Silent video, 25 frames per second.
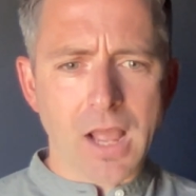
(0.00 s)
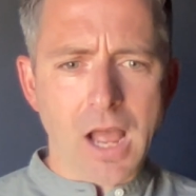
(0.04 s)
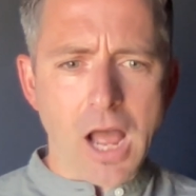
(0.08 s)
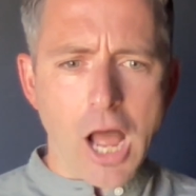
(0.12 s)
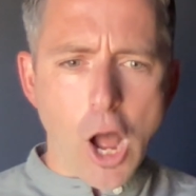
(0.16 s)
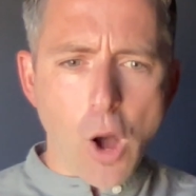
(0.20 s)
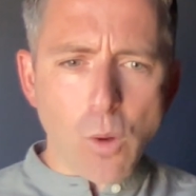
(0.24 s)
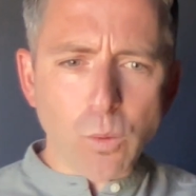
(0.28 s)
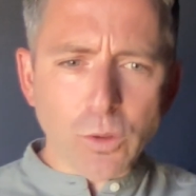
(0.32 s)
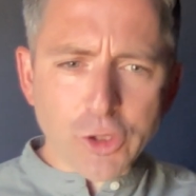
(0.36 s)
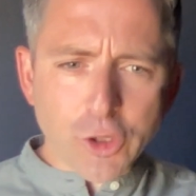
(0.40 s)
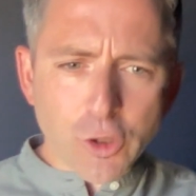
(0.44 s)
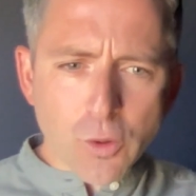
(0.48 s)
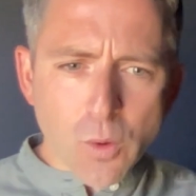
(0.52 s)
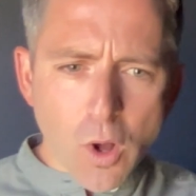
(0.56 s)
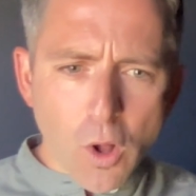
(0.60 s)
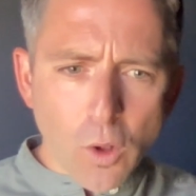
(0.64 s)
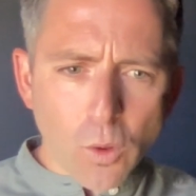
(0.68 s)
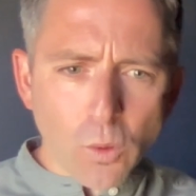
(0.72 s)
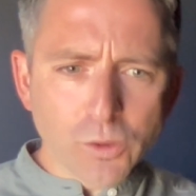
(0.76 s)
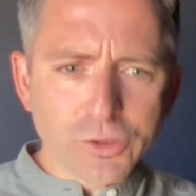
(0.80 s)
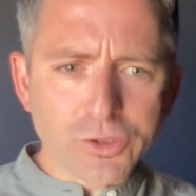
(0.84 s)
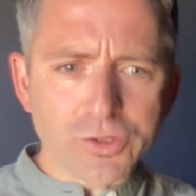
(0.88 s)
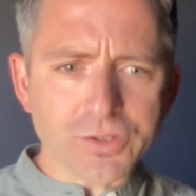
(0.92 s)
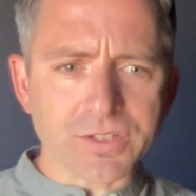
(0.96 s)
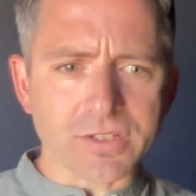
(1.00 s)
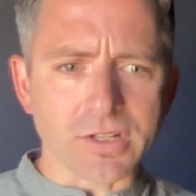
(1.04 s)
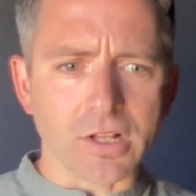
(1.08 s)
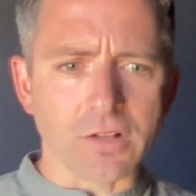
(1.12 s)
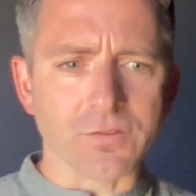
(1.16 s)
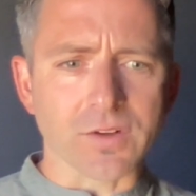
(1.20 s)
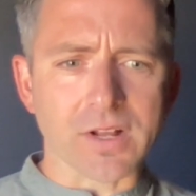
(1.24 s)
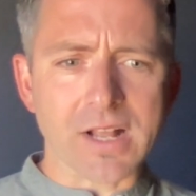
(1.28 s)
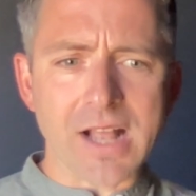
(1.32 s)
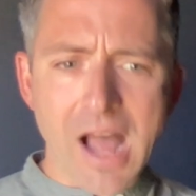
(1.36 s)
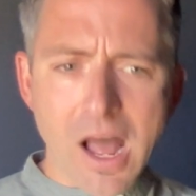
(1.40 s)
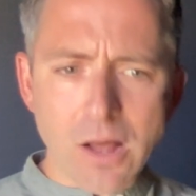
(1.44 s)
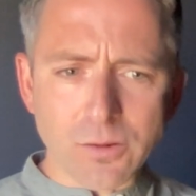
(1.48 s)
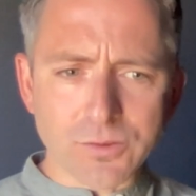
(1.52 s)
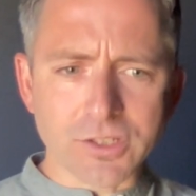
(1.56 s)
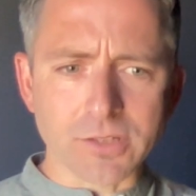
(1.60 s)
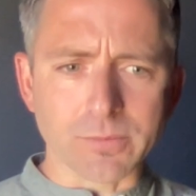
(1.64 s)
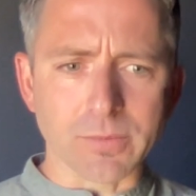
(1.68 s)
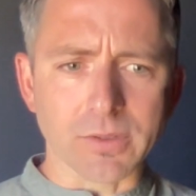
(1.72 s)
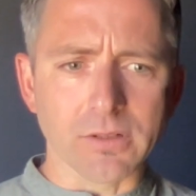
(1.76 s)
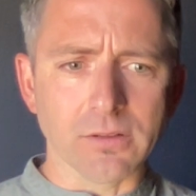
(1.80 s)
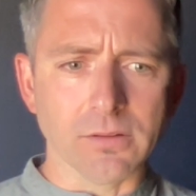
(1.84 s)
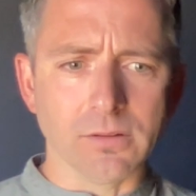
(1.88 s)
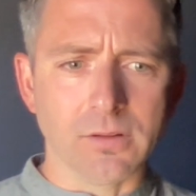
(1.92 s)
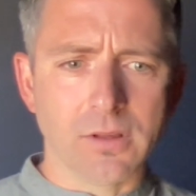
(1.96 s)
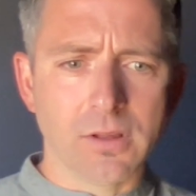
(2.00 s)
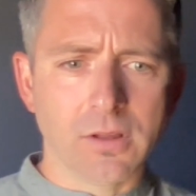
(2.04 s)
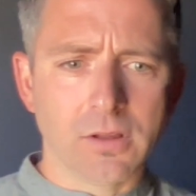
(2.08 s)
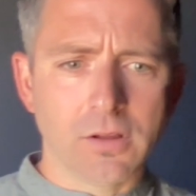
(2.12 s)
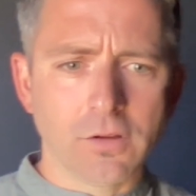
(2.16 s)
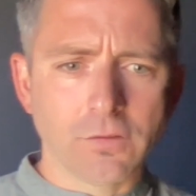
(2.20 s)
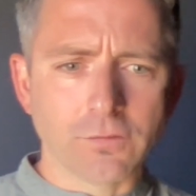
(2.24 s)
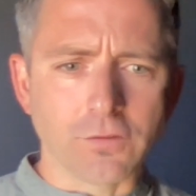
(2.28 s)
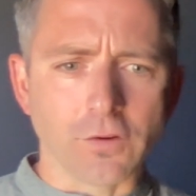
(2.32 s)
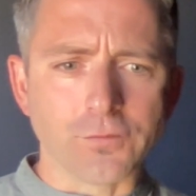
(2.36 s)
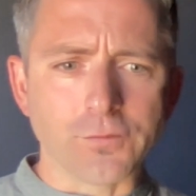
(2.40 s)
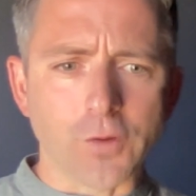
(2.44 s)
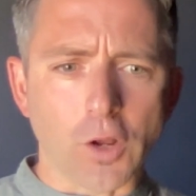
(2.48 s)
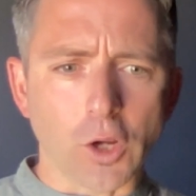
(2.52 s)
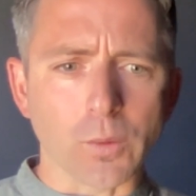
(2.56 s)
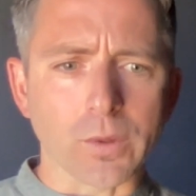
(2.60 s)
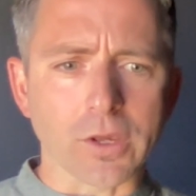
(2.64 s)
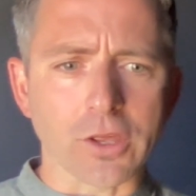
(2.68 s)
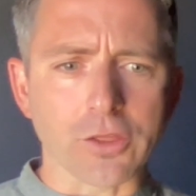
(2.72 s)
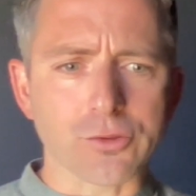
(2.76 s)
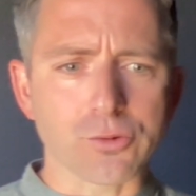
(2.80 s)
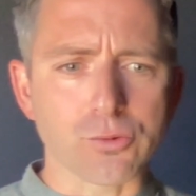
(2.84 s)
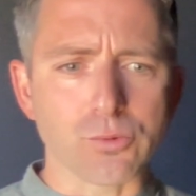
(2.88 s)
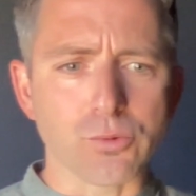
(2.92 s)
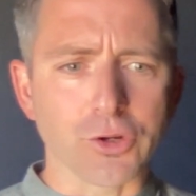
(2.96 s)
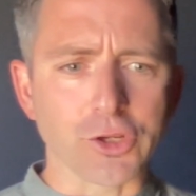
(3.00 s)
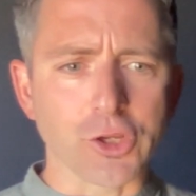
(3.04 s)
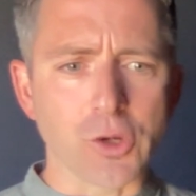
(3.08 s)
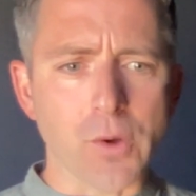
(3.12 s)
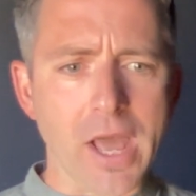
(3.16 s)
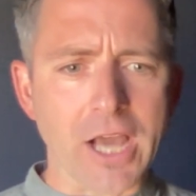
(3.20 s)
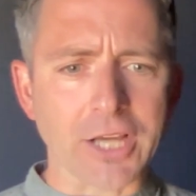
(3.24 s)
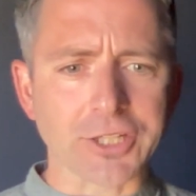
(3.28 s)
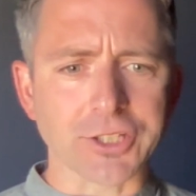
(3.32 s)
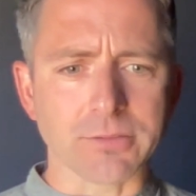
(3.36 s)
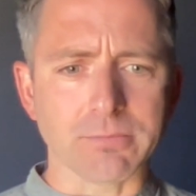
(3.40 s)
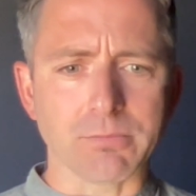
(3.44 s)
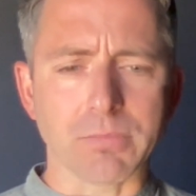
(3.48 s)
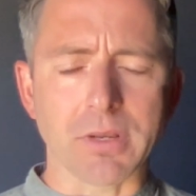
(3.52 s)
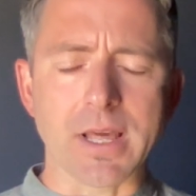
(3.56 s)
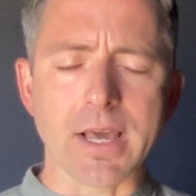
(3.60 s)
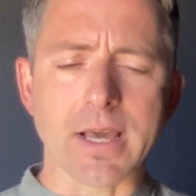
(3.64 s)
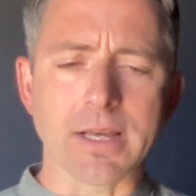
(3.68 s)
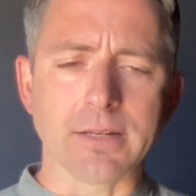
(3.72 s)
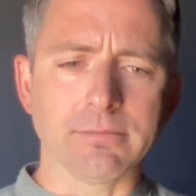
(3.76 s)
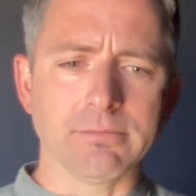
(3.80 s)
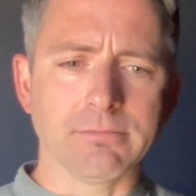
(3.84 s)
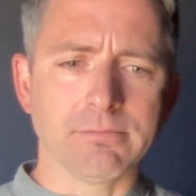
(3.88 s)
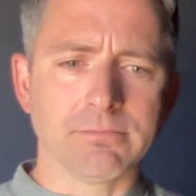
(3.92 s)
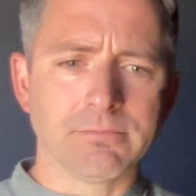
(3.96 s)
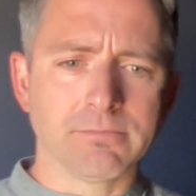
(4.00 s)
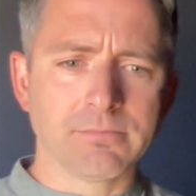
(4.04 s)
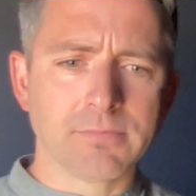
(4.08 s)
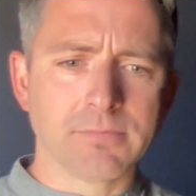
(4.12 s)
How will you hold yourself accountable for following through on your action plan?